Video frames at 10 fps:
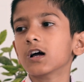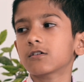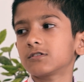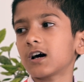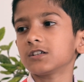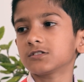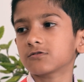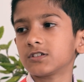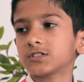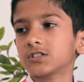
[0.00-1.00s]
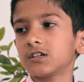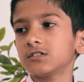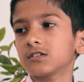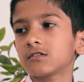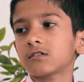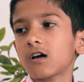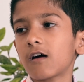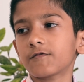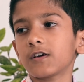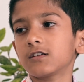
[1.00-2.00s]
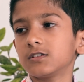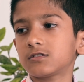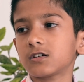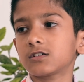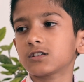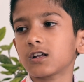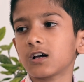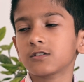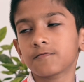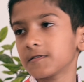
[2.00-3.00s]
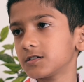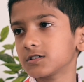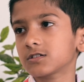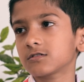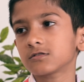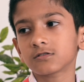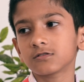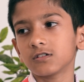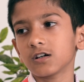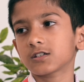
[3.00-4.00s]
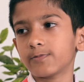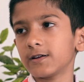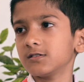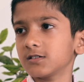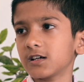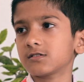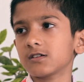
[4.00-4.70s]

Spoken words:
I could ask questions after the teacher has finished explaining that